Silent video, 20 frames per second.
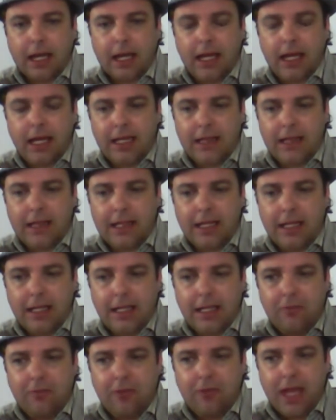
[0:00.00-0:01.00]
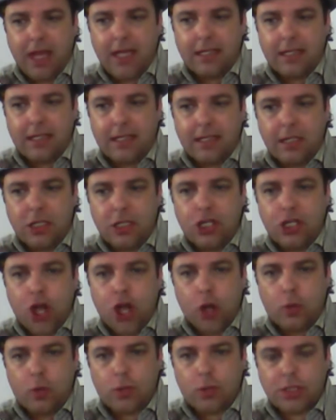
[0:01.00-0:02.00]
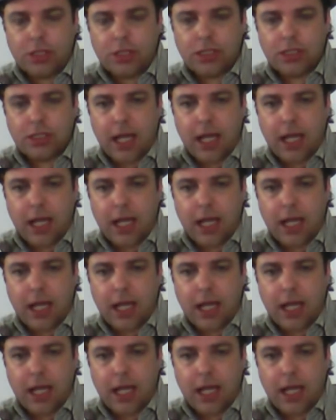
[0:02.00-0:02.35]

in the event notes,